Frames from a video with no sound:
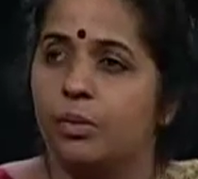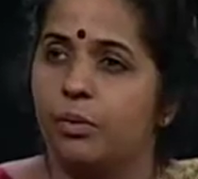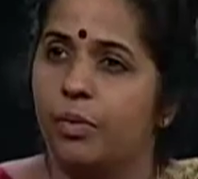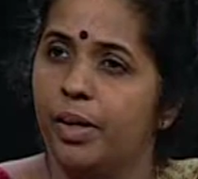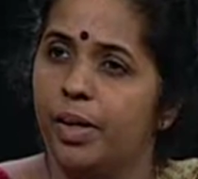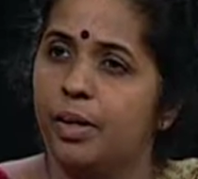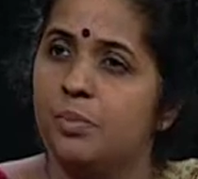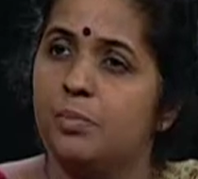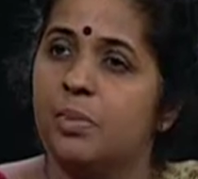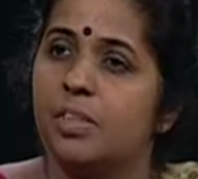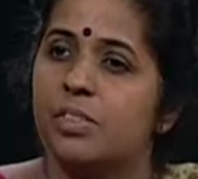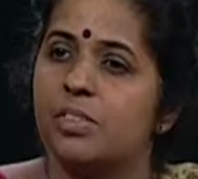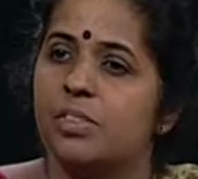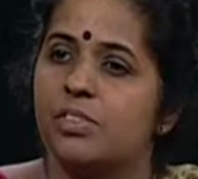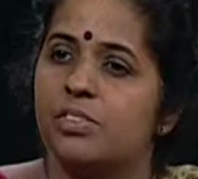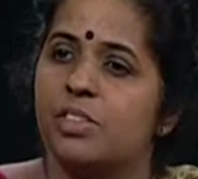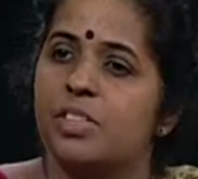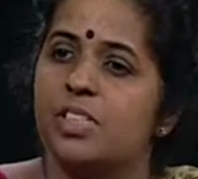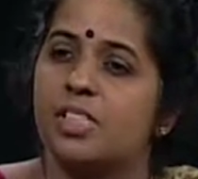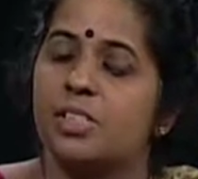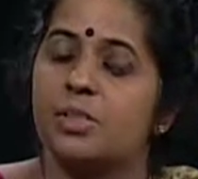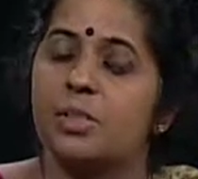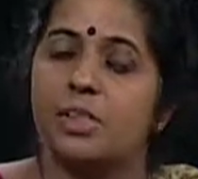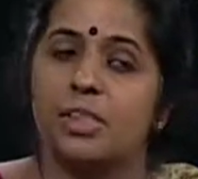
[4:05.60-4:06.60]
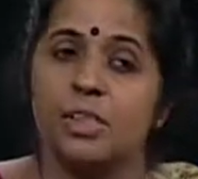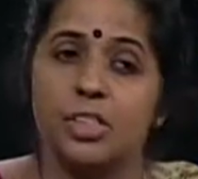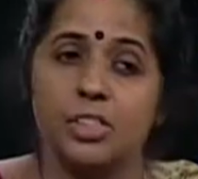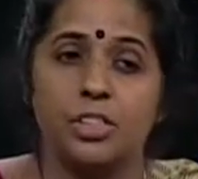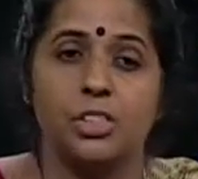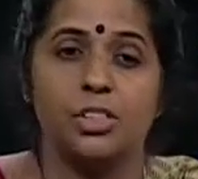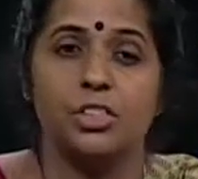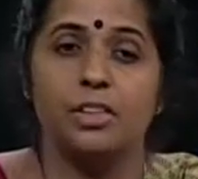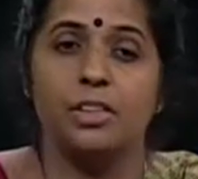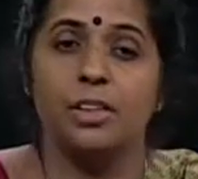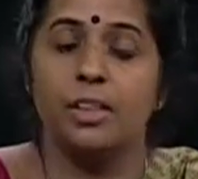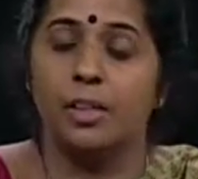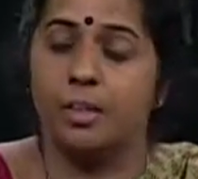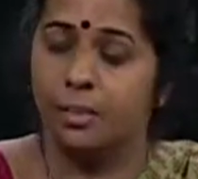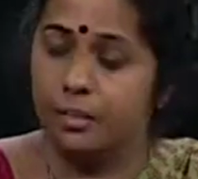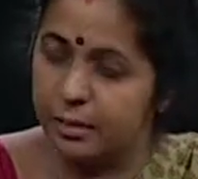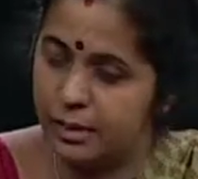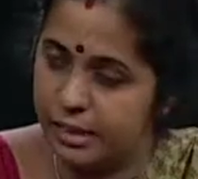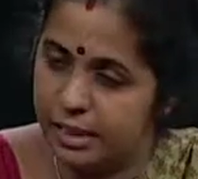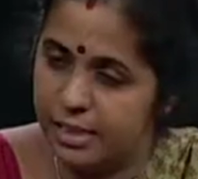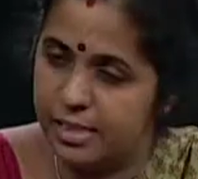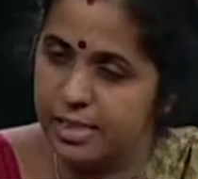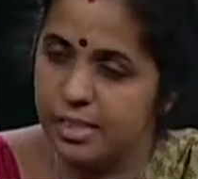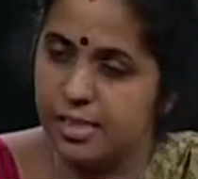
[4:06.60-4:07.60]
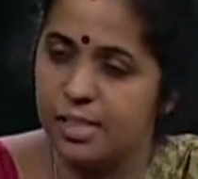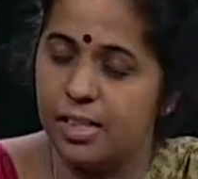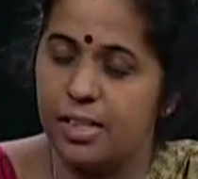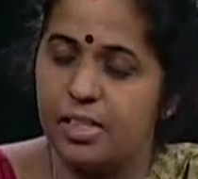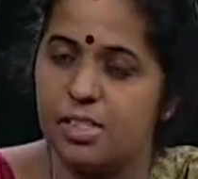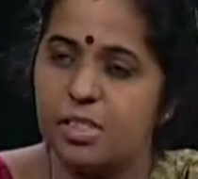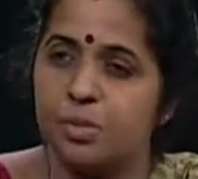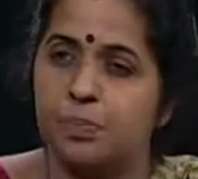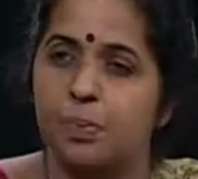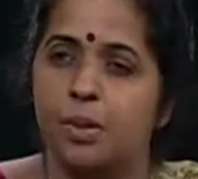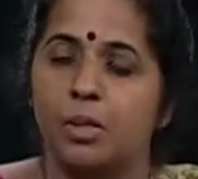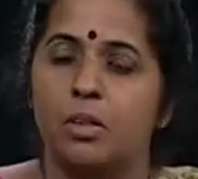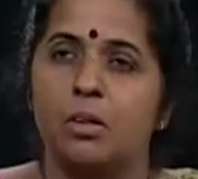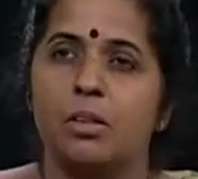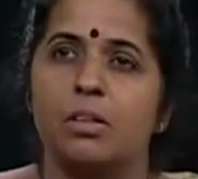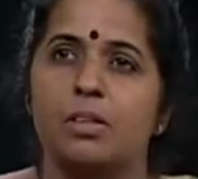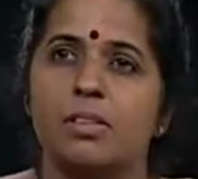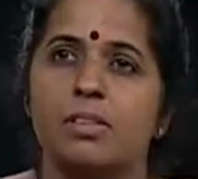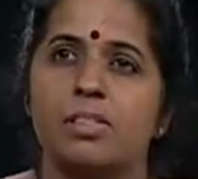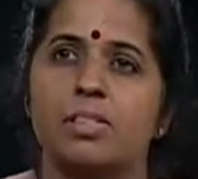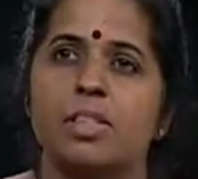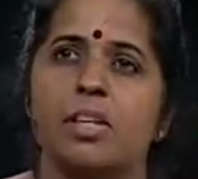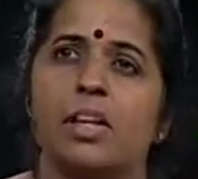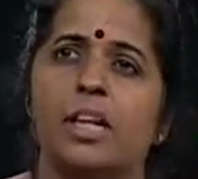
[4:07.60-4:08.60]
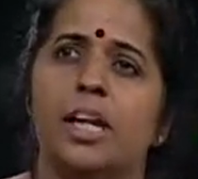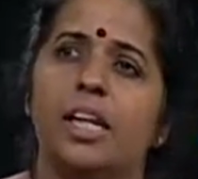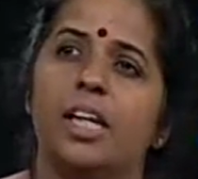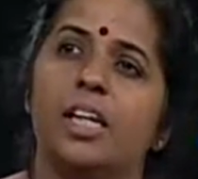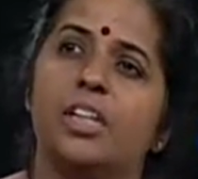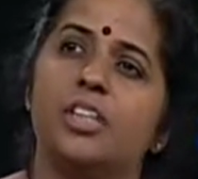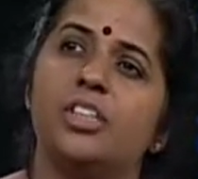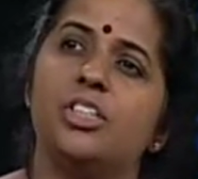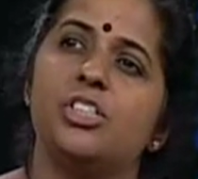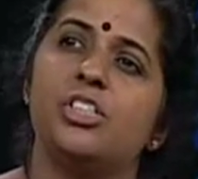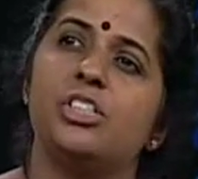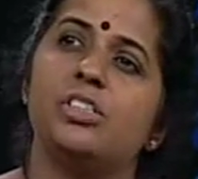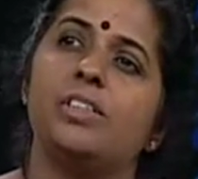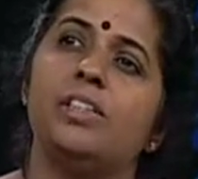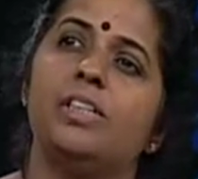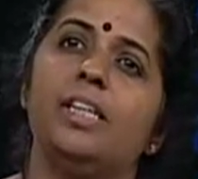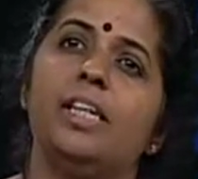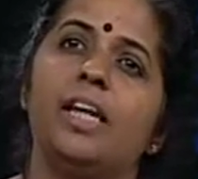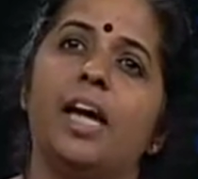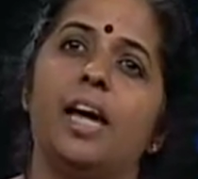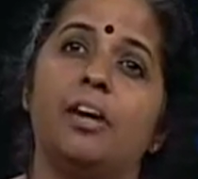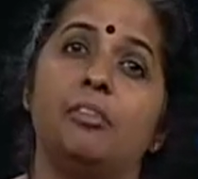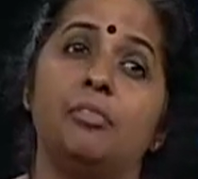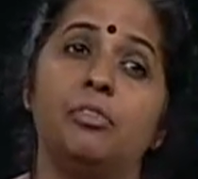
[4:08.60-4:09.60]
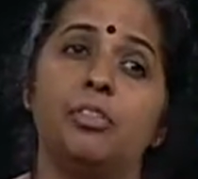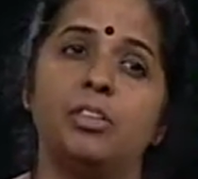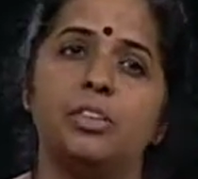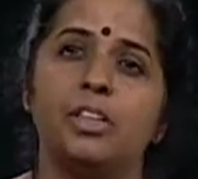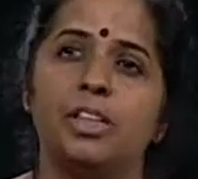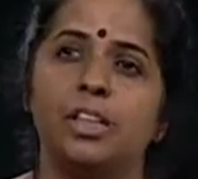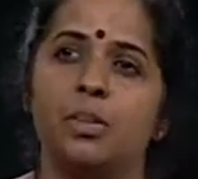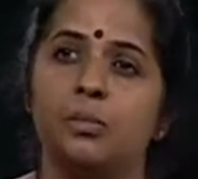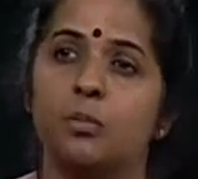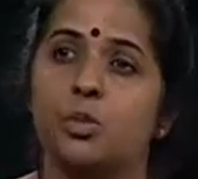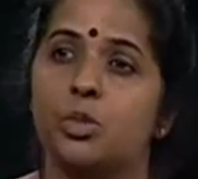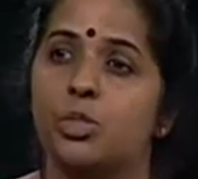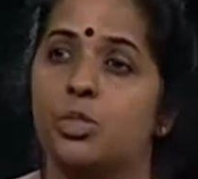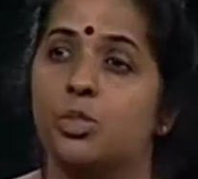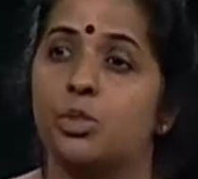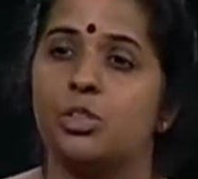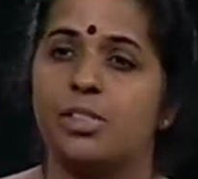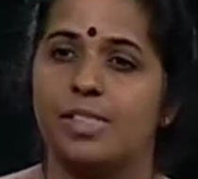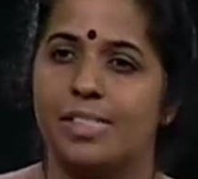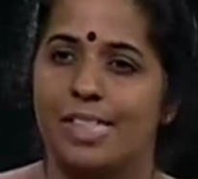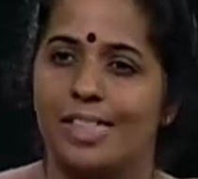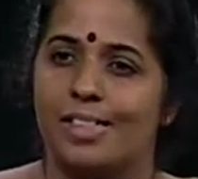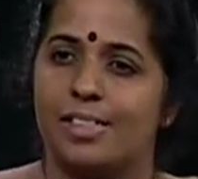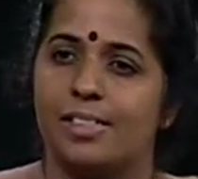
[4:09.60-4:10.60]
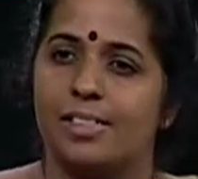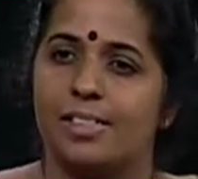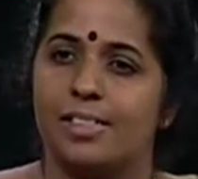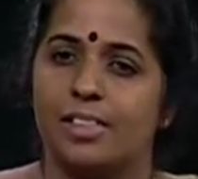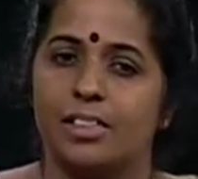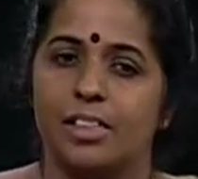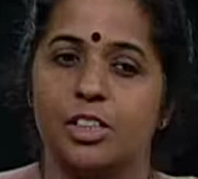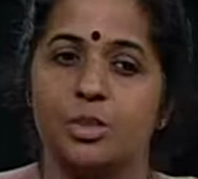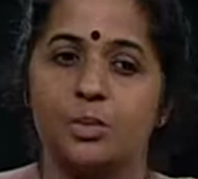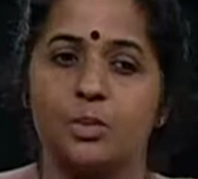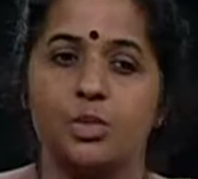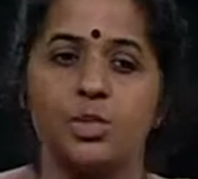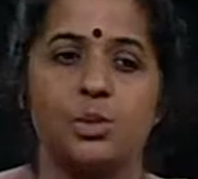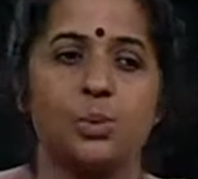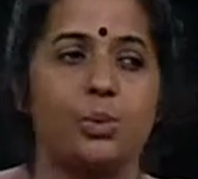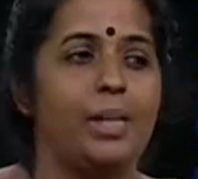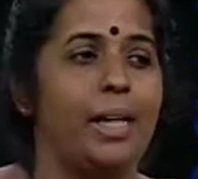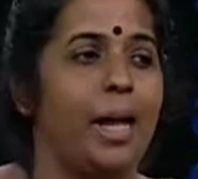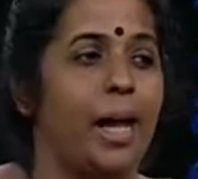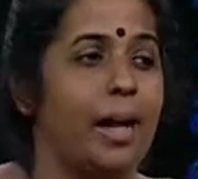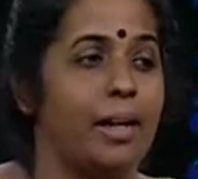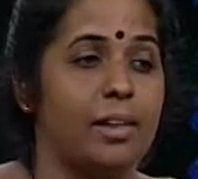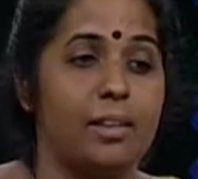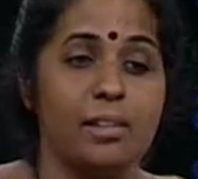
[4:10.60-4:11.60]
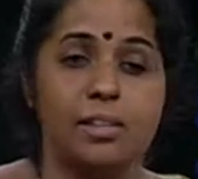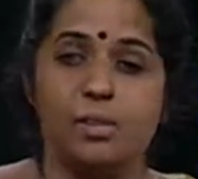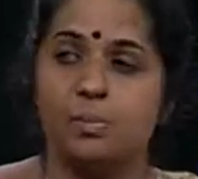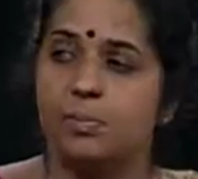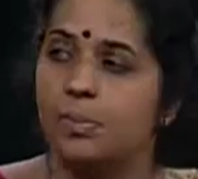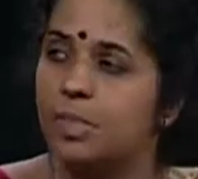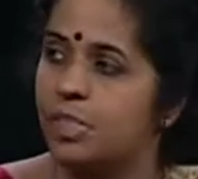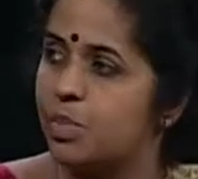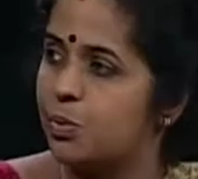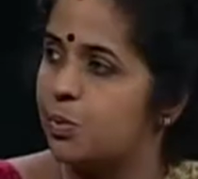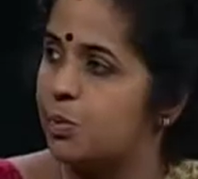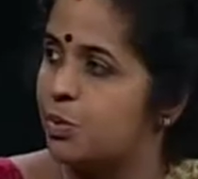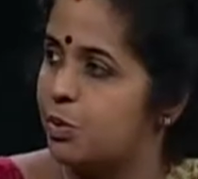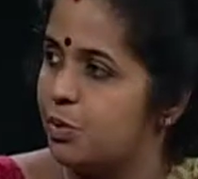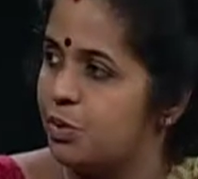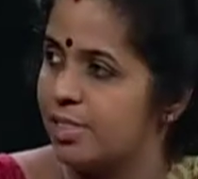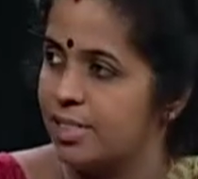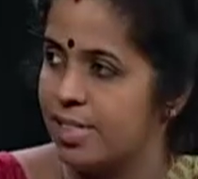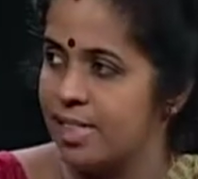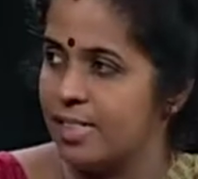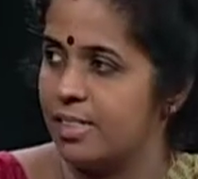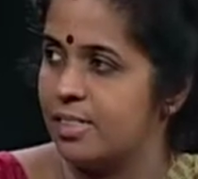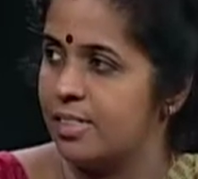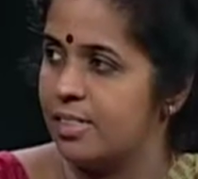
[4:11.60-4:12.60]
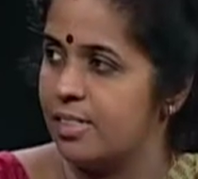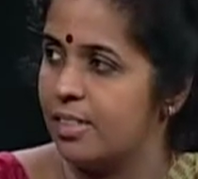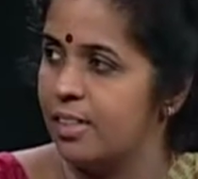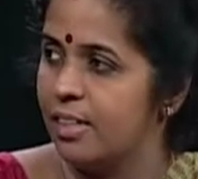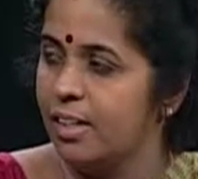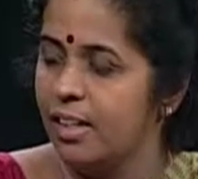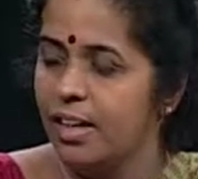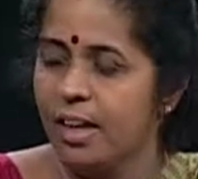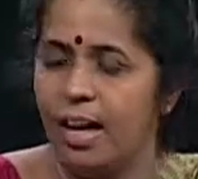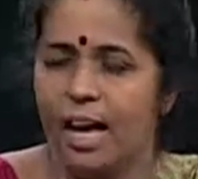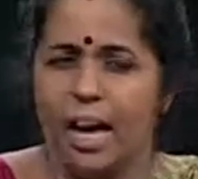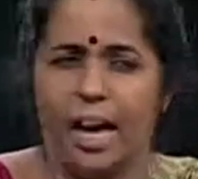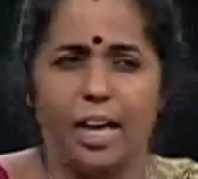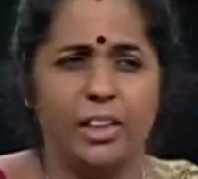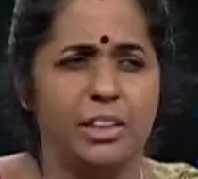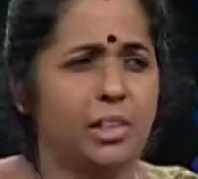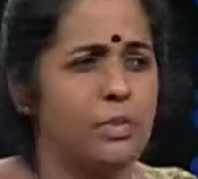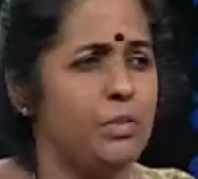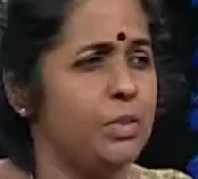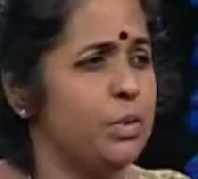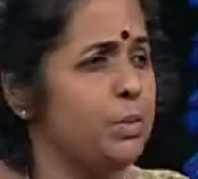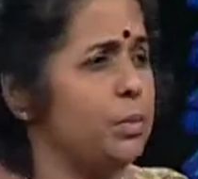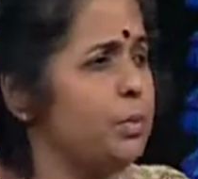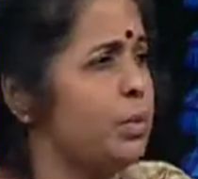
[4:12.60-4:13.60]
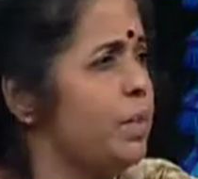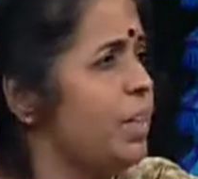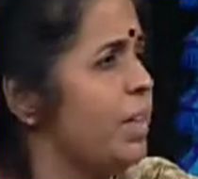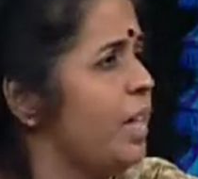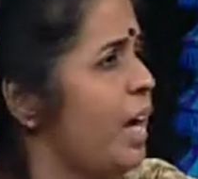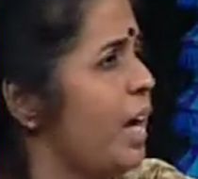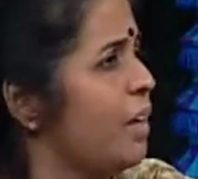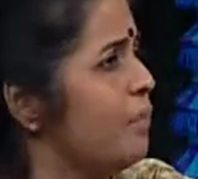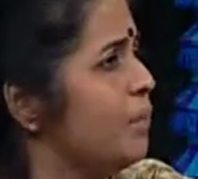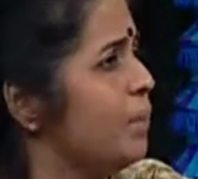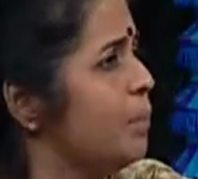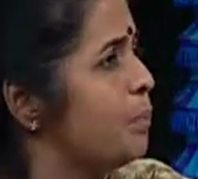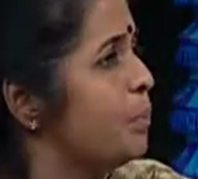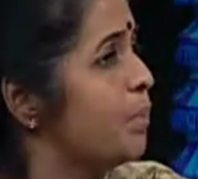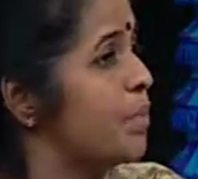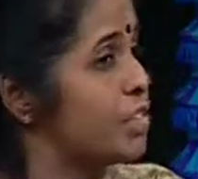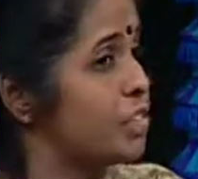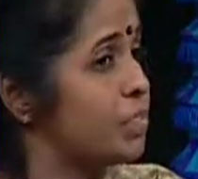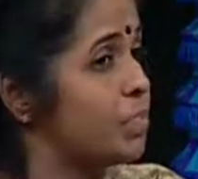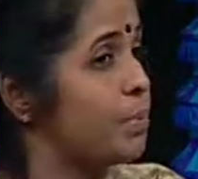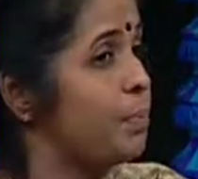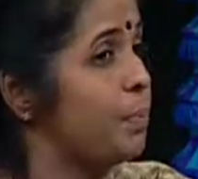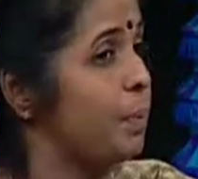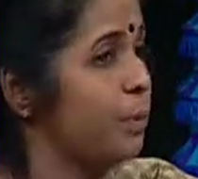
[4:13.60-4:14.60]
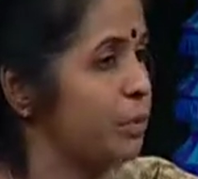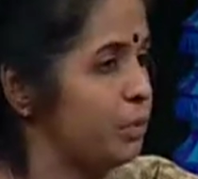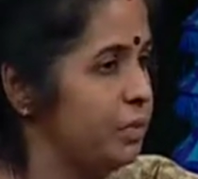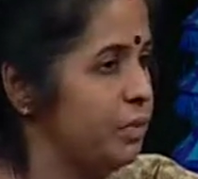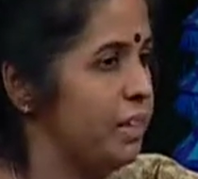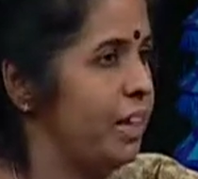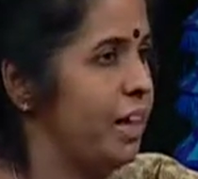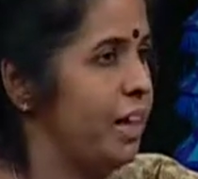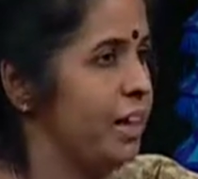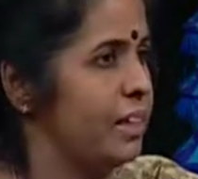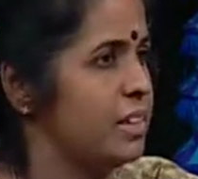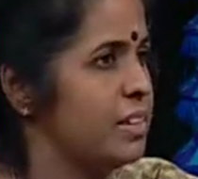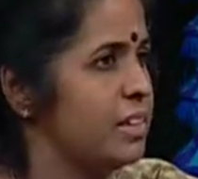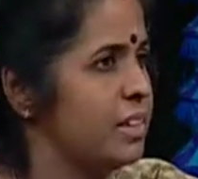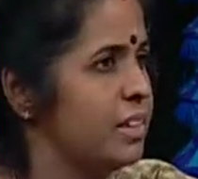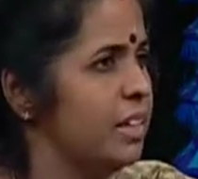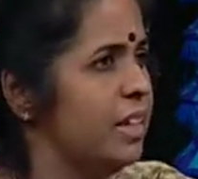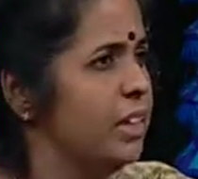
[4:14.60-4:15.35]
very much stressed these days, because initially everything was not tested. It was only academics which was tested, and they were only having pressure about that.